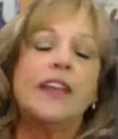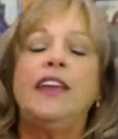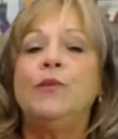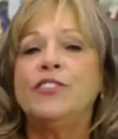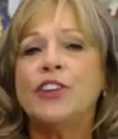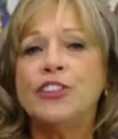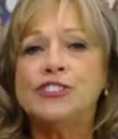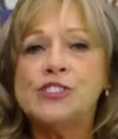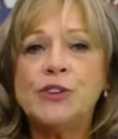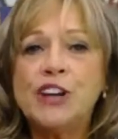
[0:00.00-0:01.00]
He was on the
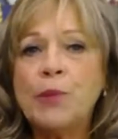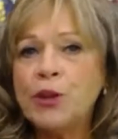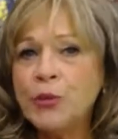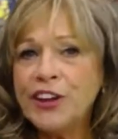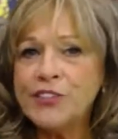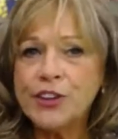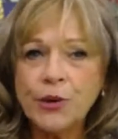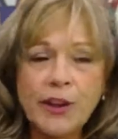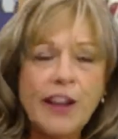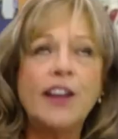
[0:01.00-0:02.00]
show a couple of weeks ago.
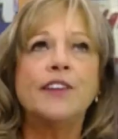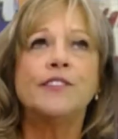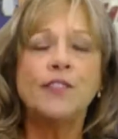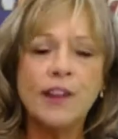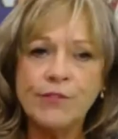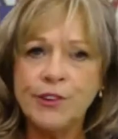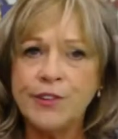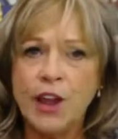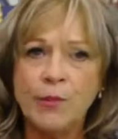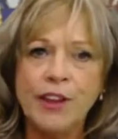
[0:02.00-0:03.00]
We had a delightful
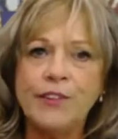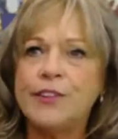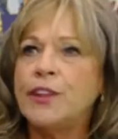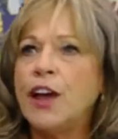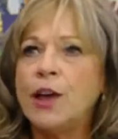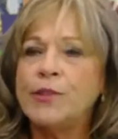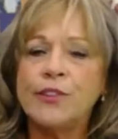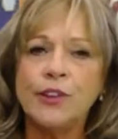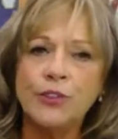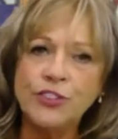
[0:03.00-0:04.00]
time. He's the
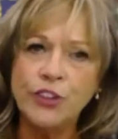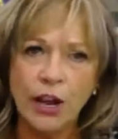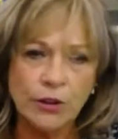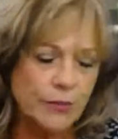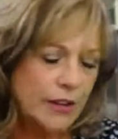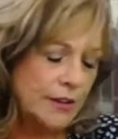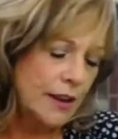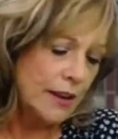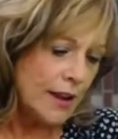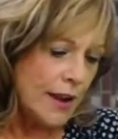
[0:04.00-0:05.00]
absolute gentleman,
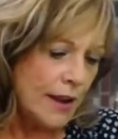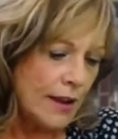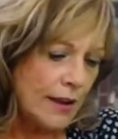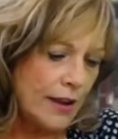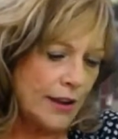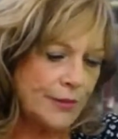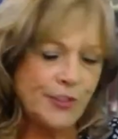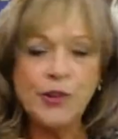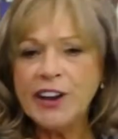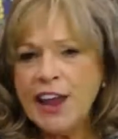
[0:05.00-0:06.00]

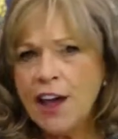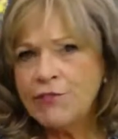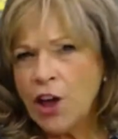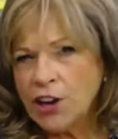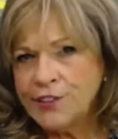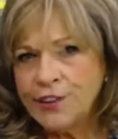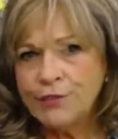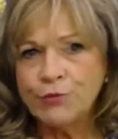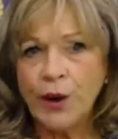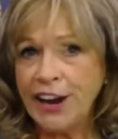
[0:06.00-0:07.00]
2.5
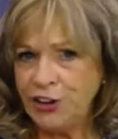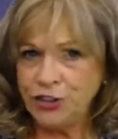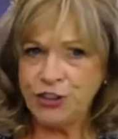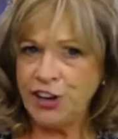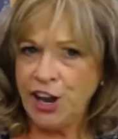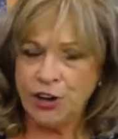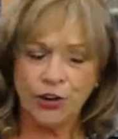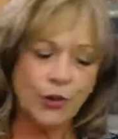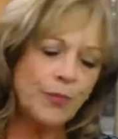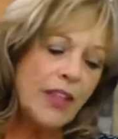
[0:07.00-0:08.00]
octave range tenor.